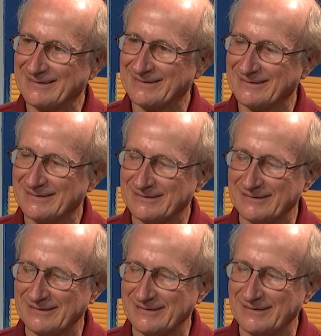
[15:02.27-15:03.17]
joining
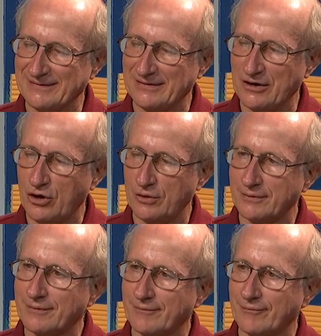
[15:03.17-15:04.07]
us today and talking about
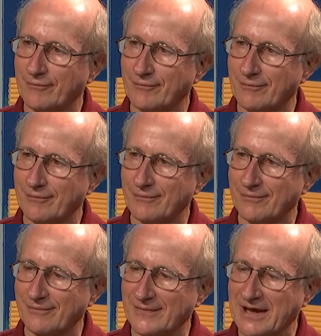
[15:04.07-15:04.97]
this big weekend
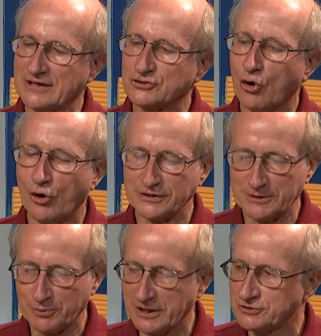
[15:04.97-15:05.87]
coming up. It's always
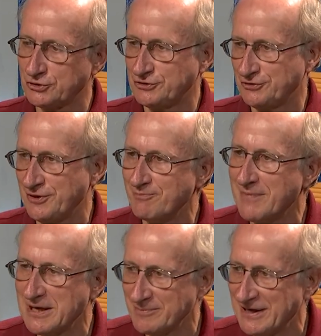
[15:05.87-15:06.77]
a pleasure, Judy.
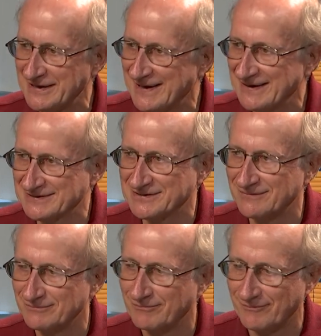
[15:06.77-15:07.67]
Many, many thanks.
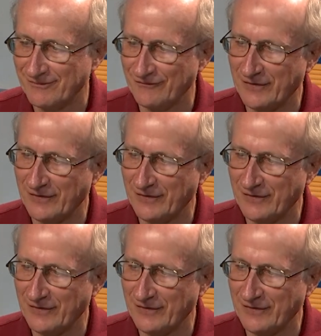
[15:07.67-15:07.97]
Sure.